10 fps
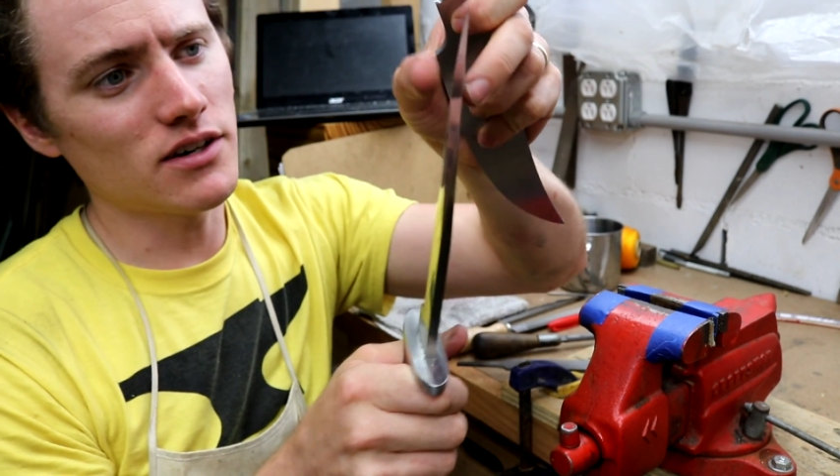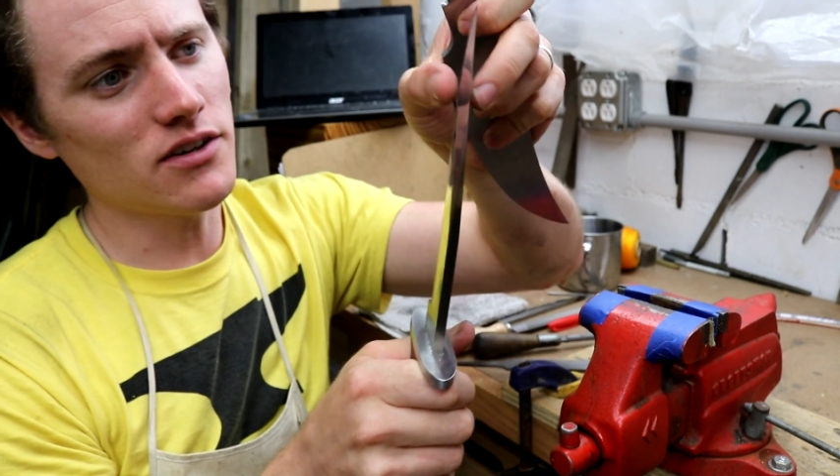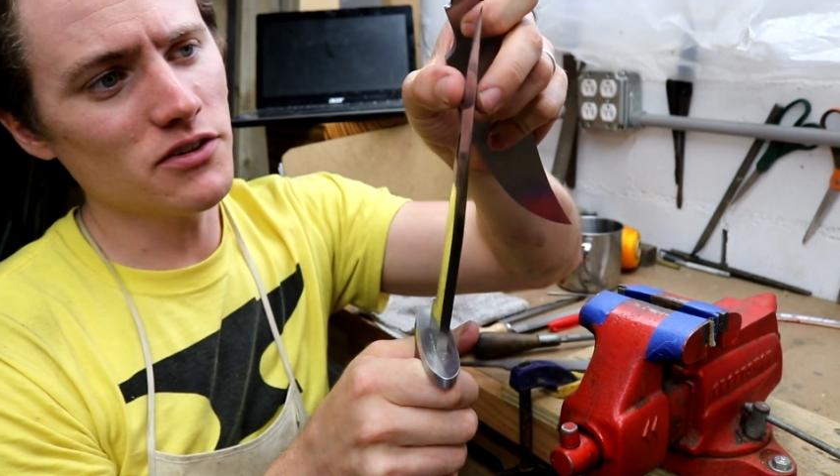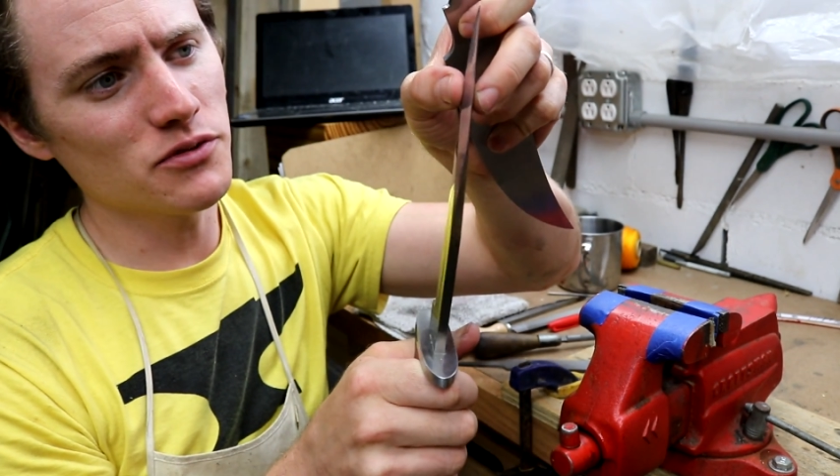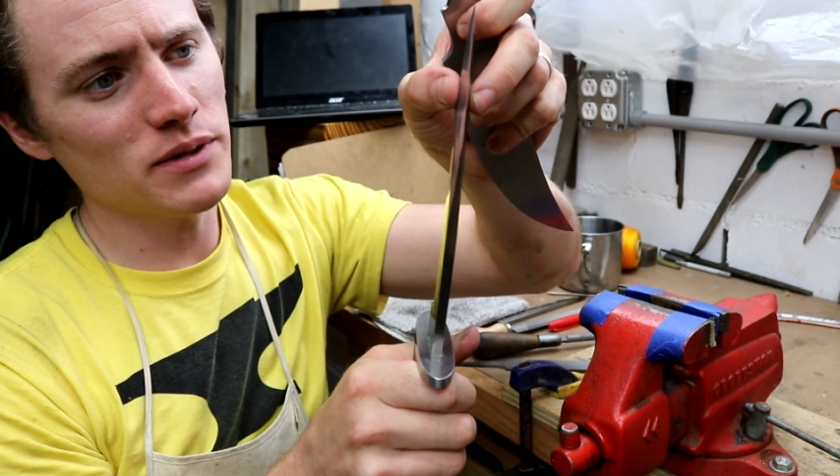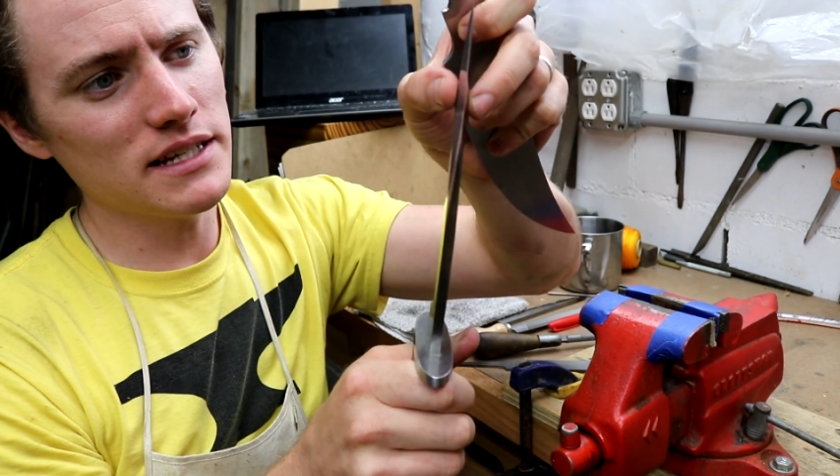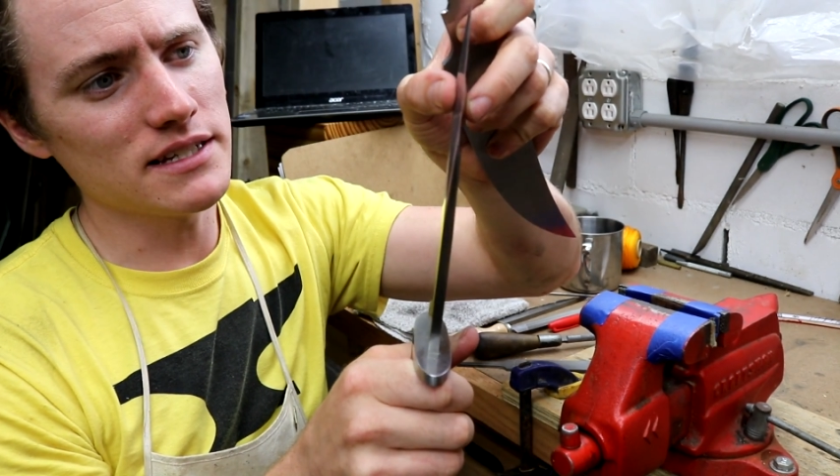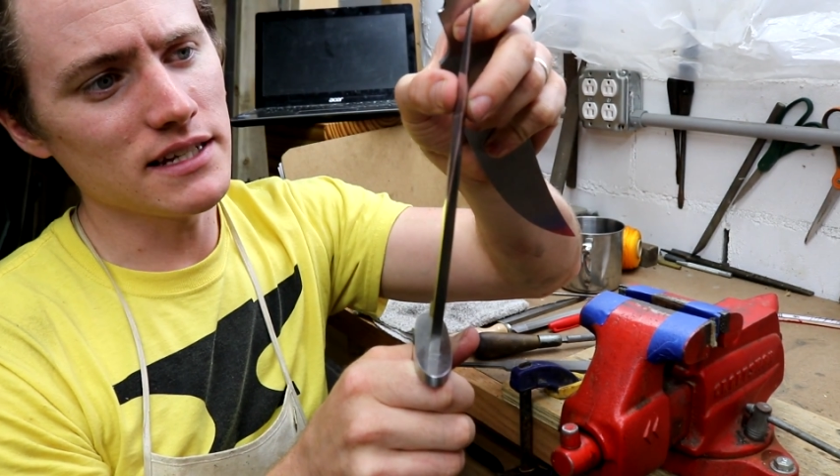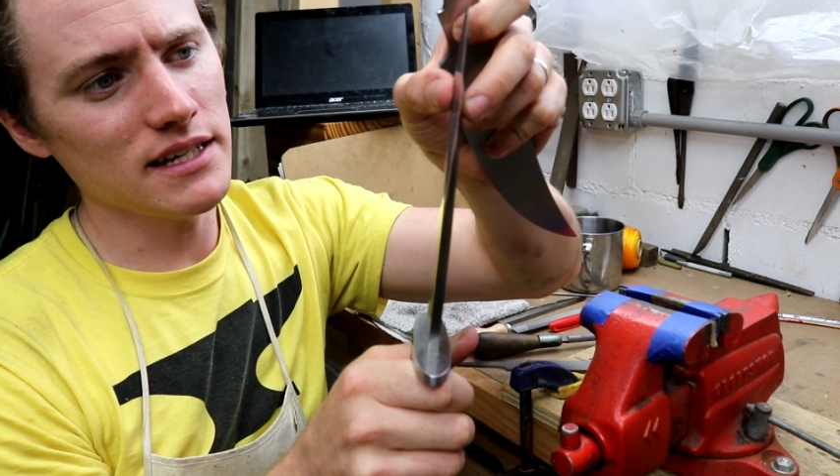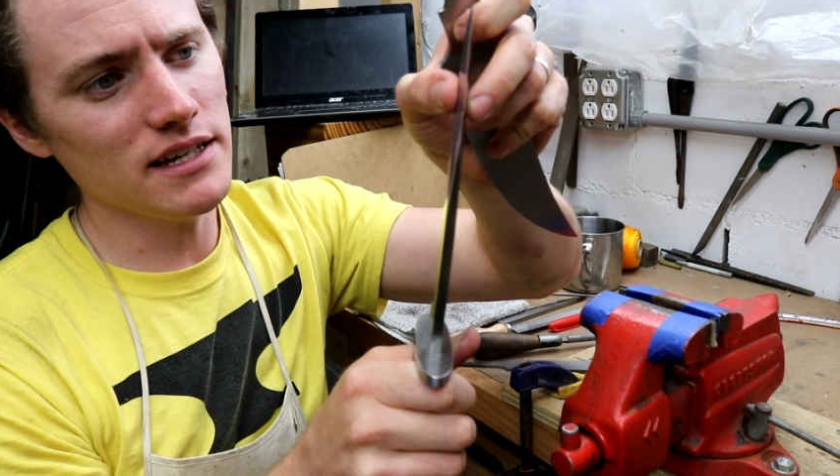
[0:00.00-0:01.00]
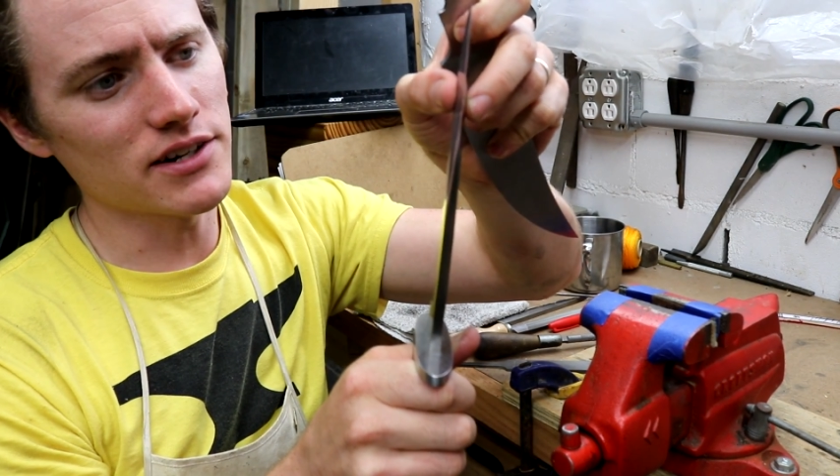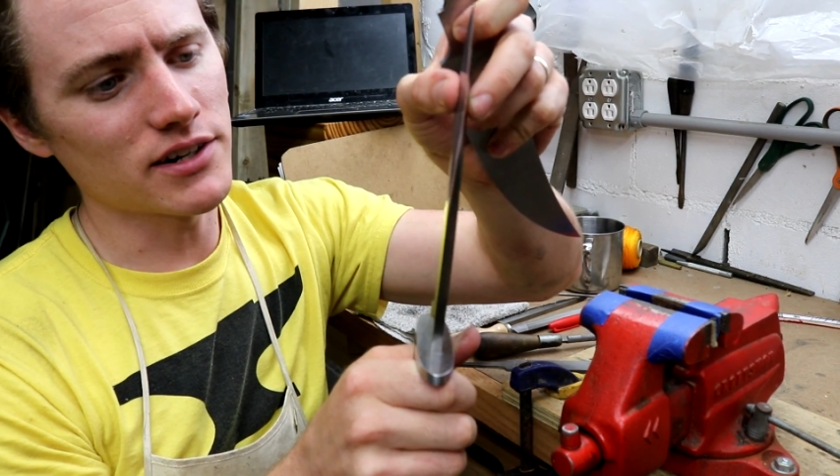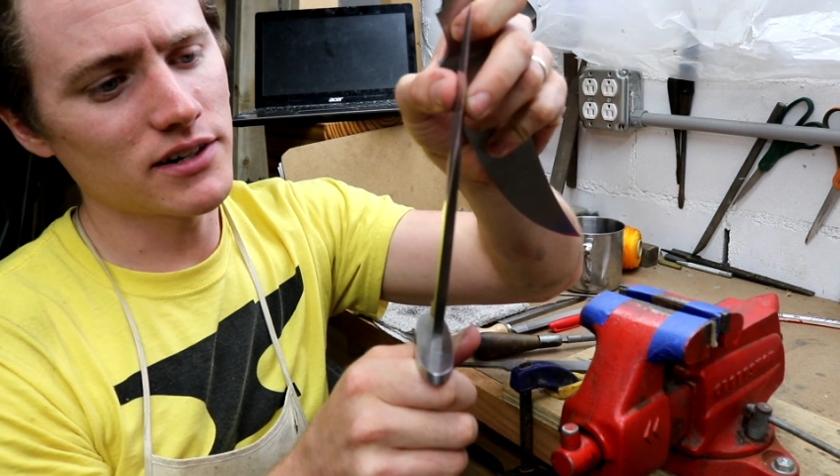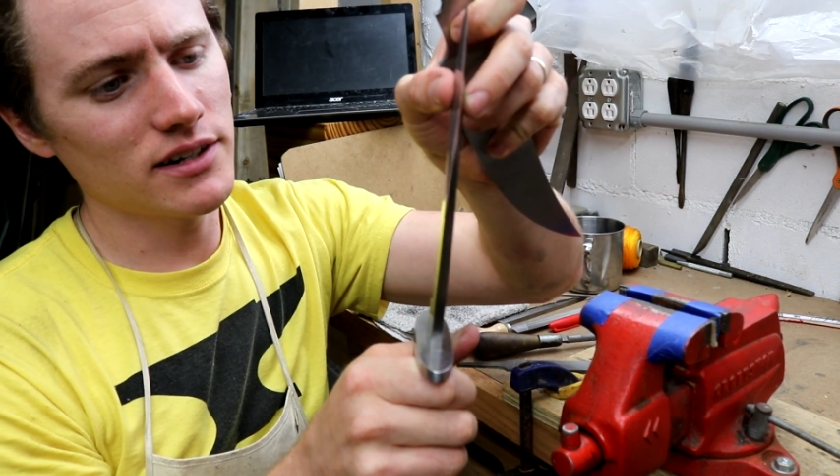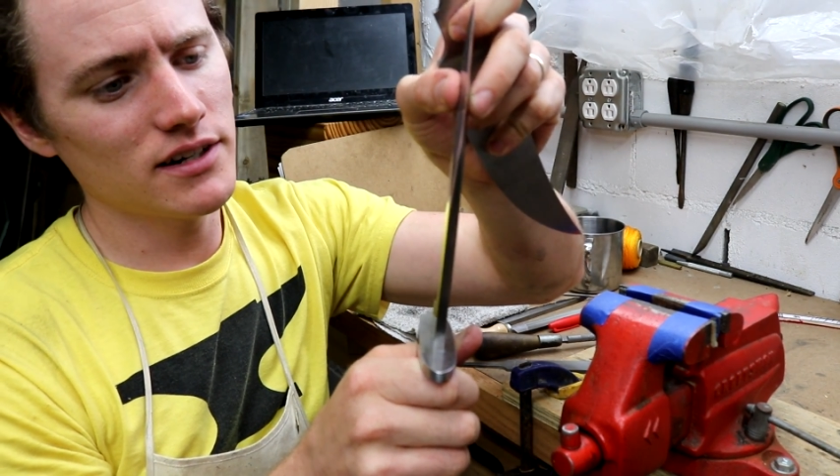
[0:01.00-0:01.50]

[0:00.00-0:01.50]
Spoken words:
all the way to here.